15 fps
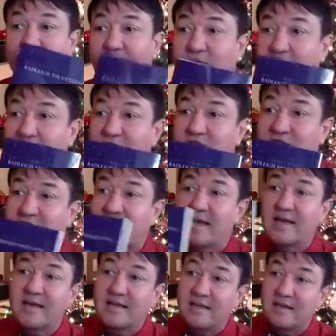I want to just
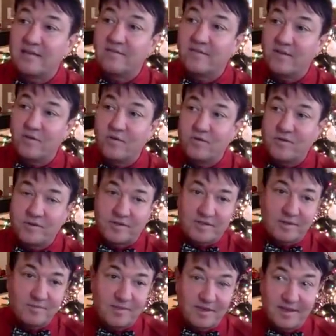kind of give you
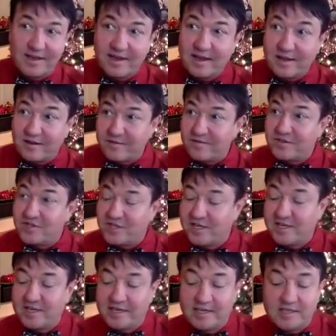something out of
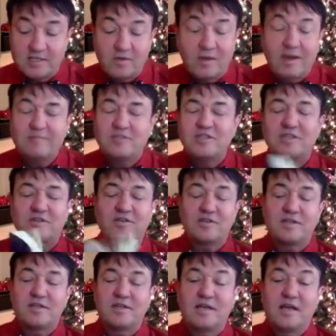Genie. So I'm just
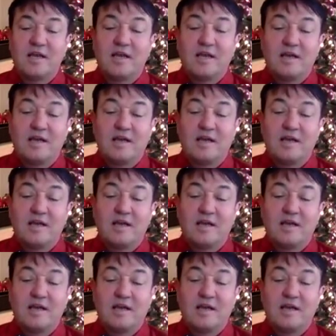going to,